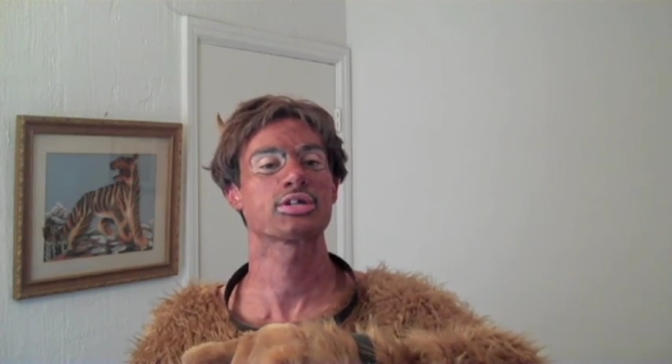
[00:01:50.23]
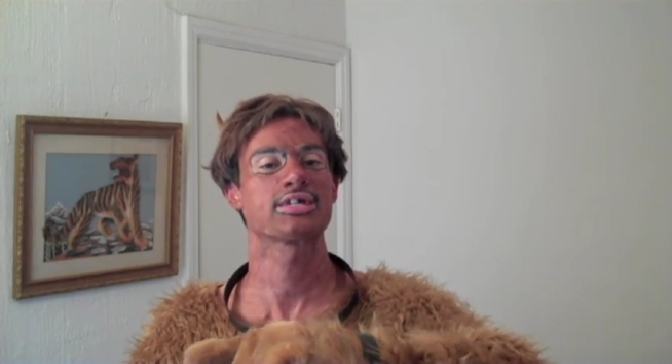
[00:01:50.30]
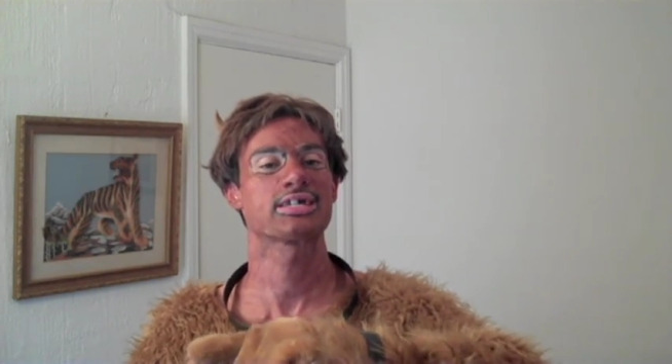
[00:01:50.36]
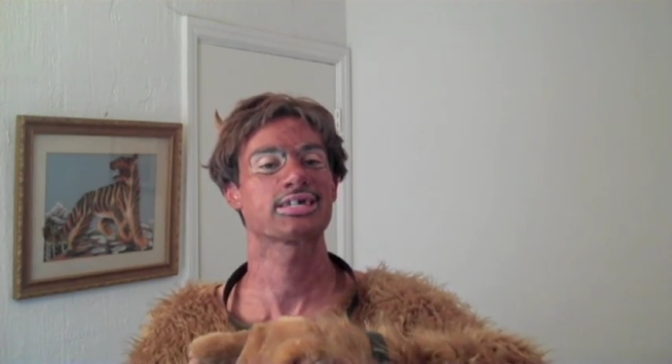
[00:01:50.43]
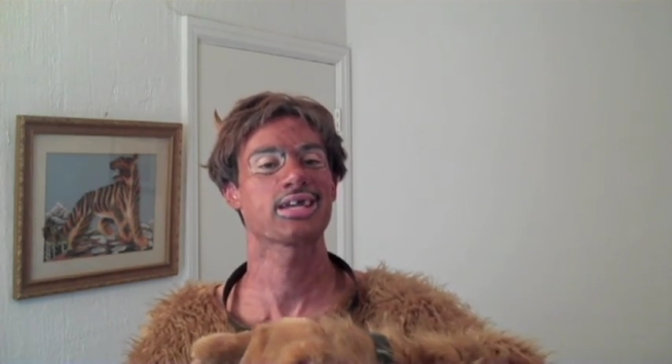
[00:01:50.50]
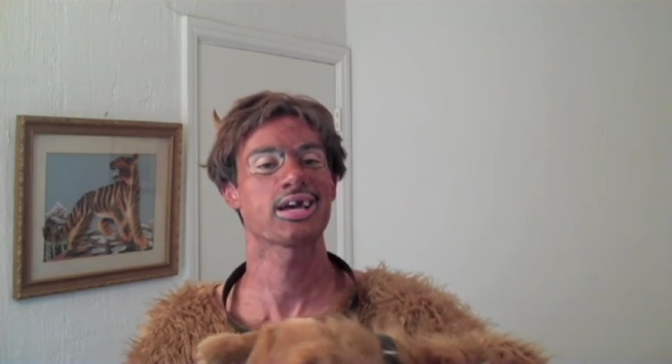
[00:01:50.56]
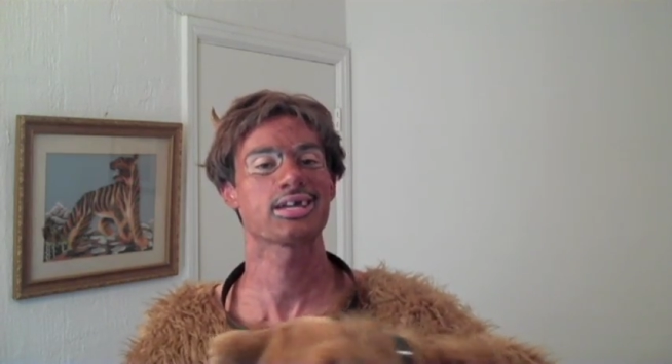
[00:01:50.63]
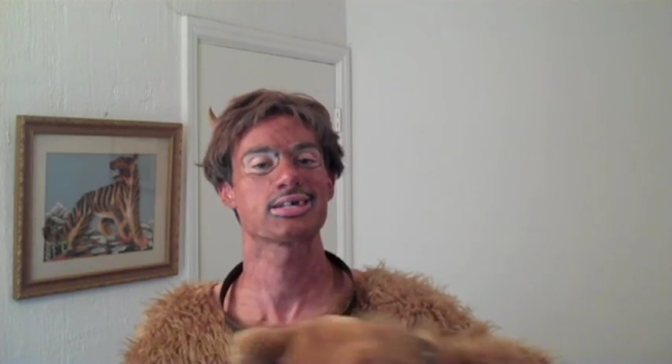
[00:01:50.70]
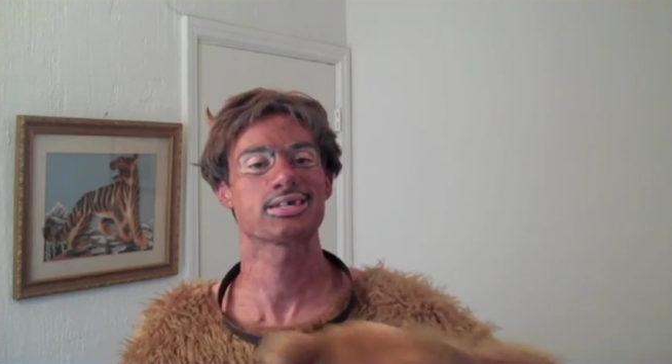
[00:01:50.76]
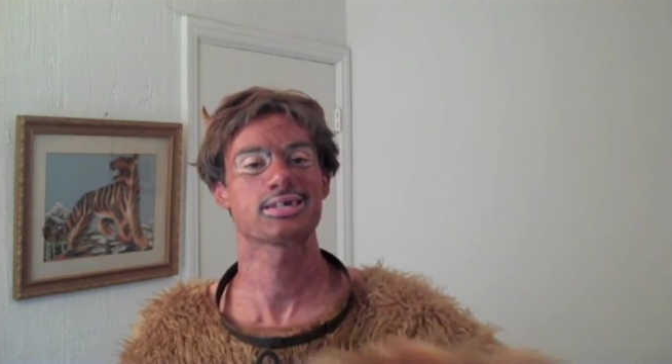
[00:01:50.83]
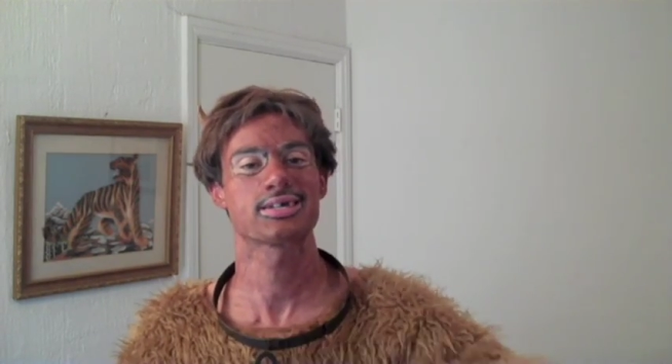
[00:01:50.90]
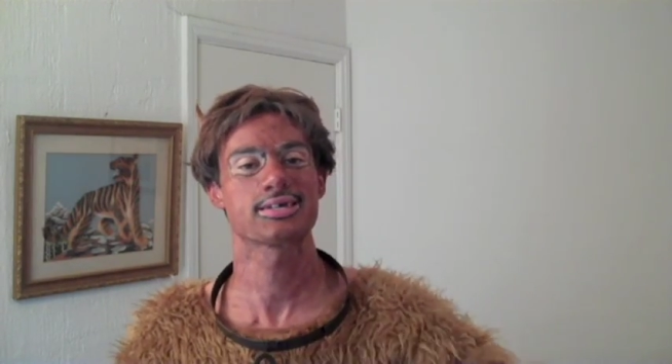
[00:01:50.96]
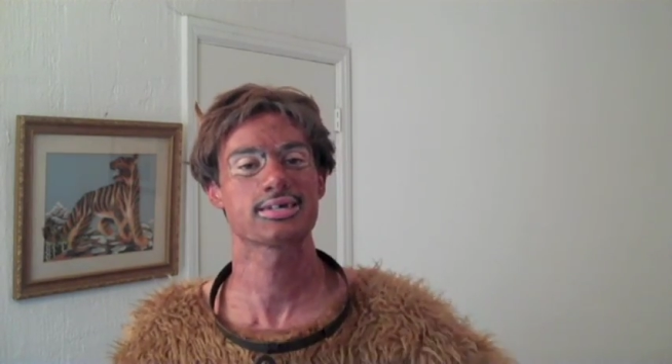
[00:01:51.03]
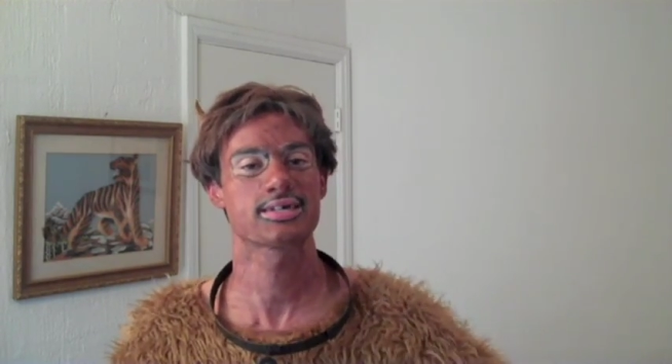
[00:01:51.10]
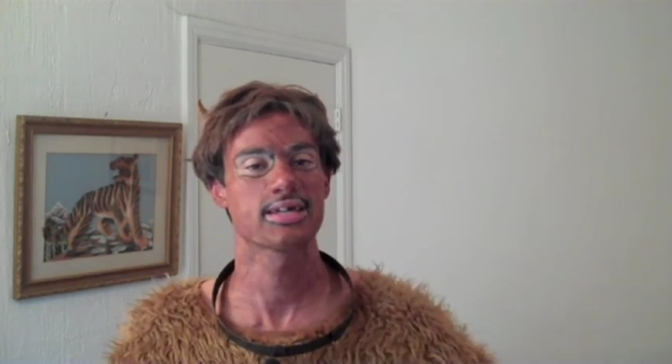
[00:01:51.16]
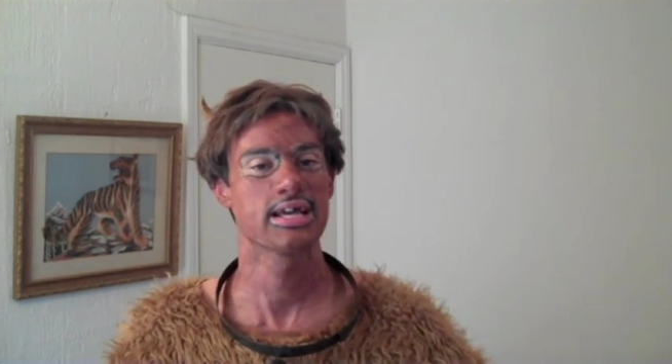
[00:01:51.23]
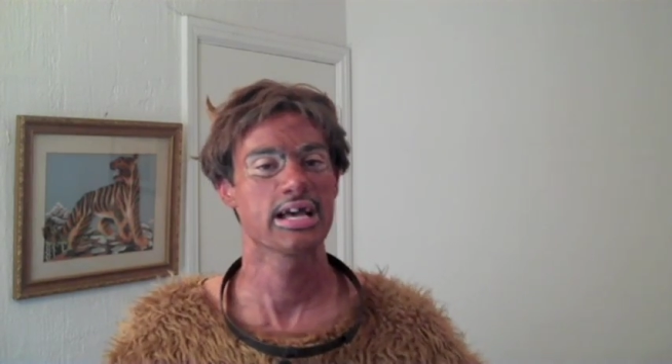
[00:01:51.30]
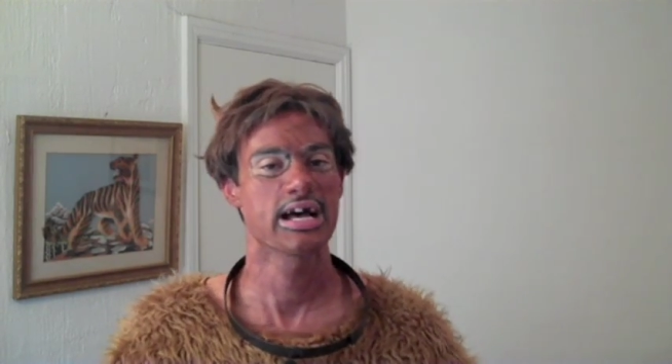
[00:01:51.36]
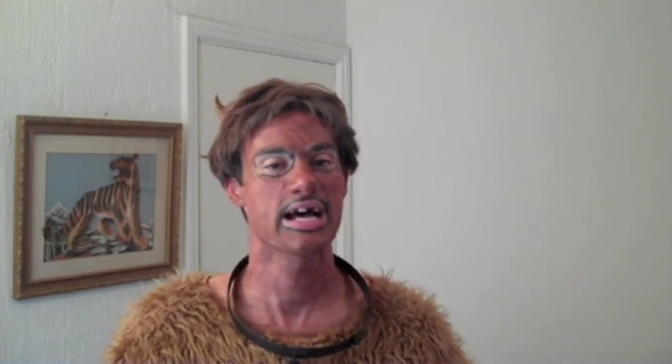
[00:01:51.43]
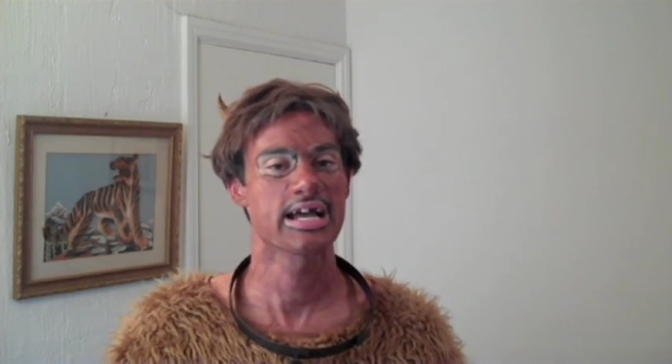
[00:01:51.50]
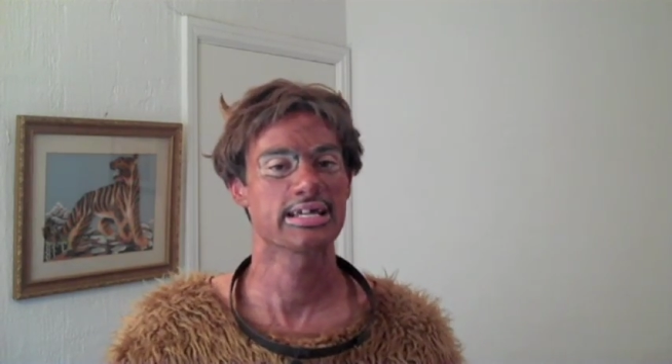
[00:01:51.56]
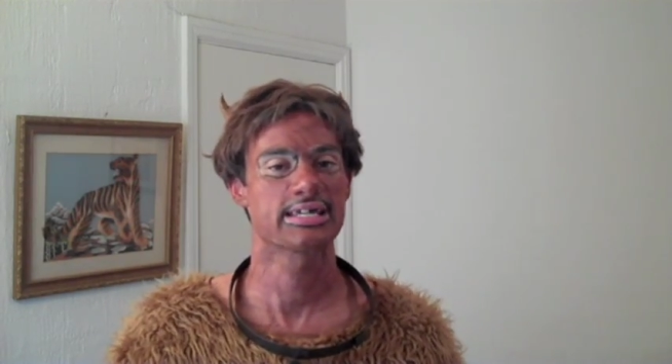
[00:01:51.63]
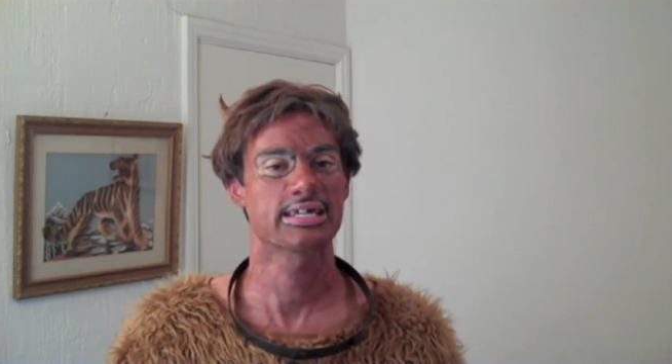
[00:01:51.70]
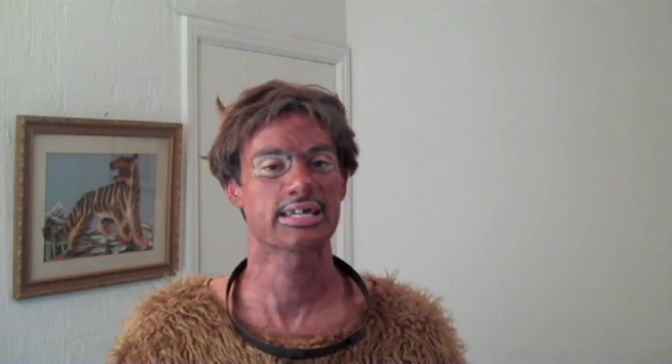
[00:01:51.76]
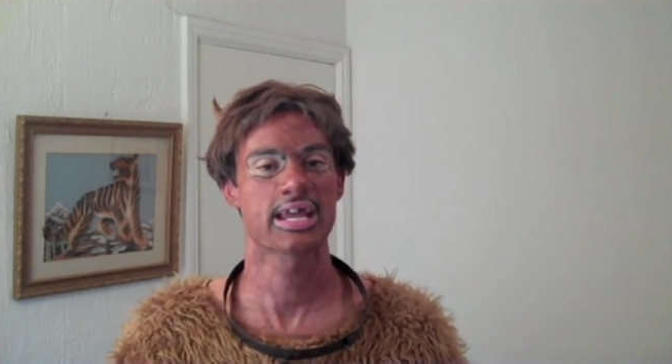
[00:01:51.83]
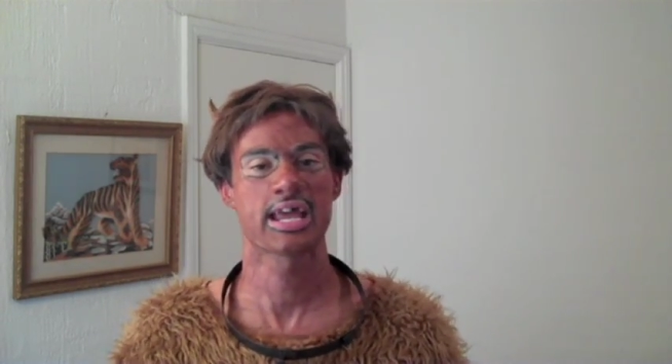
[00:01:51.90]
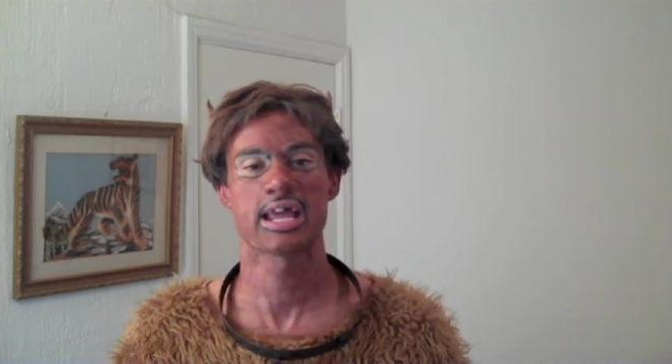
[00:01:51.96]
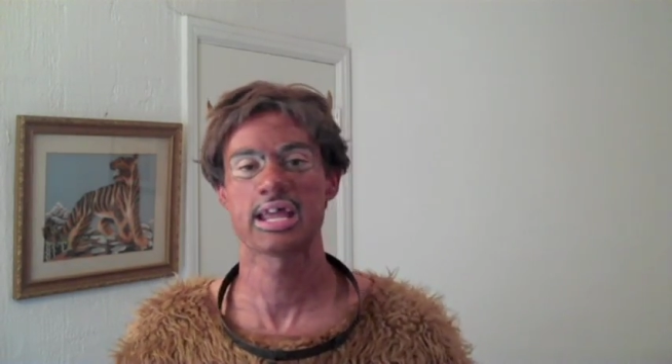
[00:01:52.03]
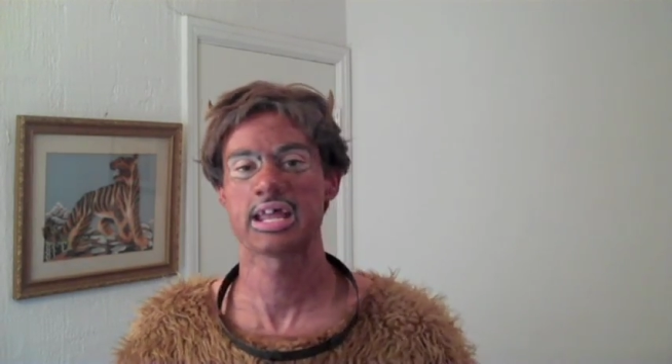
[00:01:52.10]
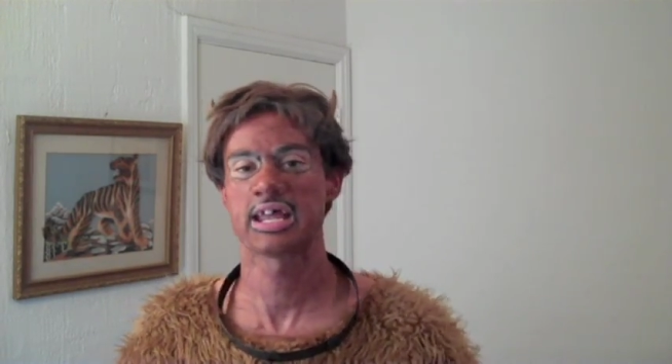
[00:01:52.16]
and Sciences, I
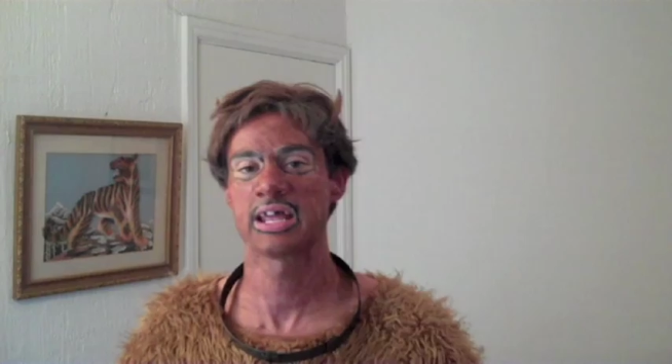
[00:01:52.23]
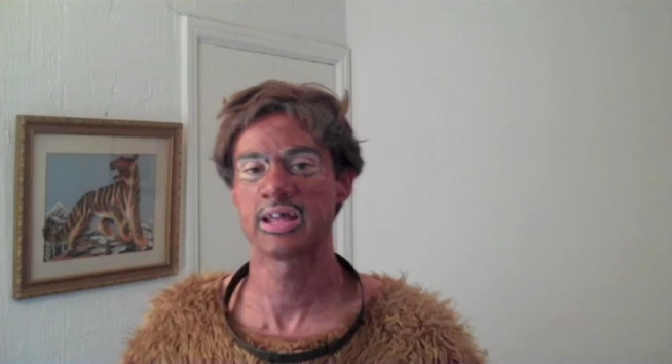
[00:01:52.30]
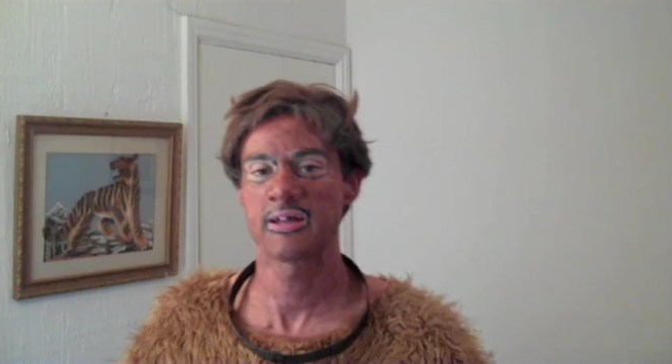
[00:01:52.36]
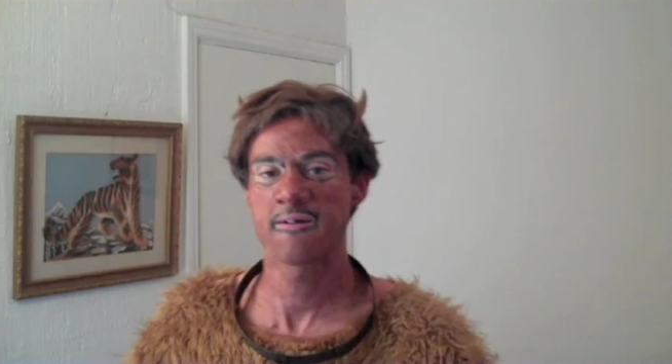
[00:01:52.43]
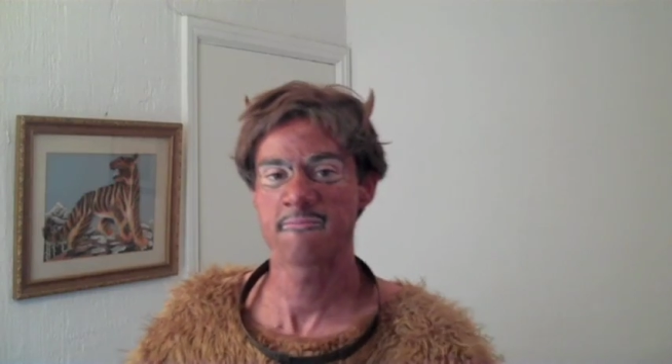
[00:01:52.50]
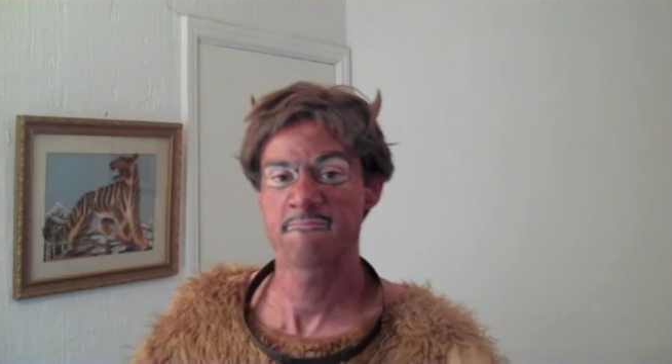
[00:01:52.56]
say,